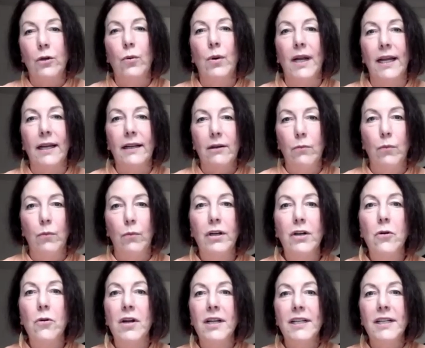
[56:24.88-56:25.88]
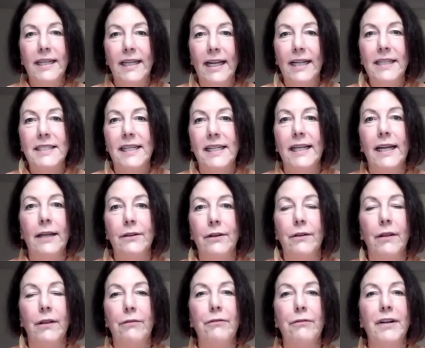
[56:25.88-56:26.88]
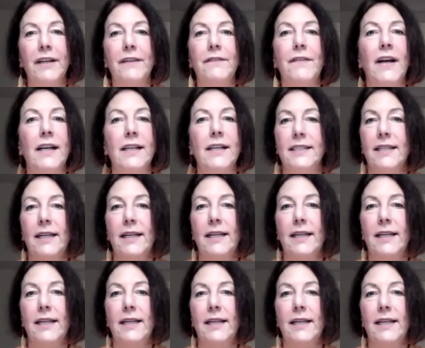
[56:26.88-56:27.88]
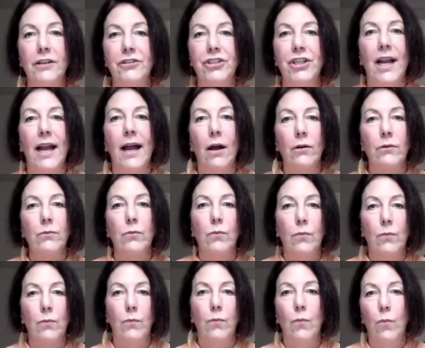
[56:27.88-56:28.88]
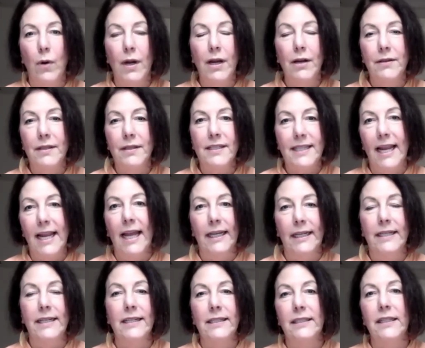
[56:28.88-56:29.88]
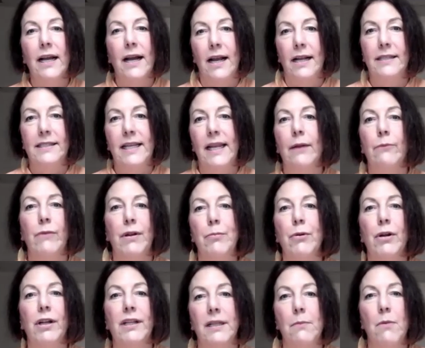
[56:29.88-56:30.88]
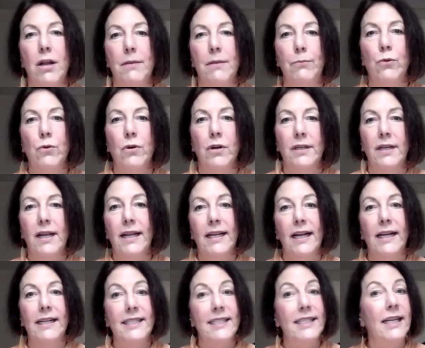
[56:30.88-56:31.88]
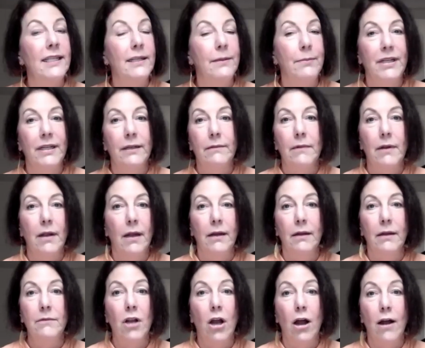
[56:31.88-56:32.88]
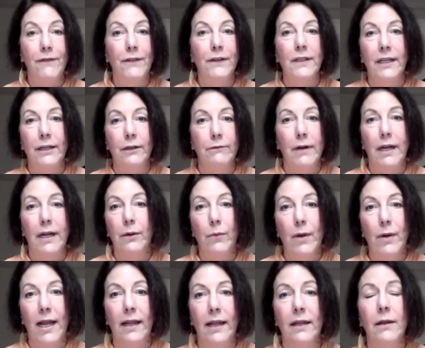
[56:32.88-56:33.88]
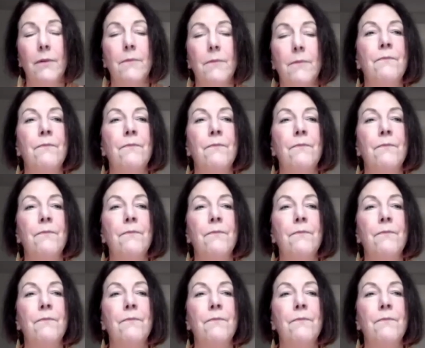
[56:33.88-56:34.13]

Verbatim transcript: quick. We're going to get together, the three of us, and hash out where this candidate lies. Can we bring them on board? And I send them an offer letter right away.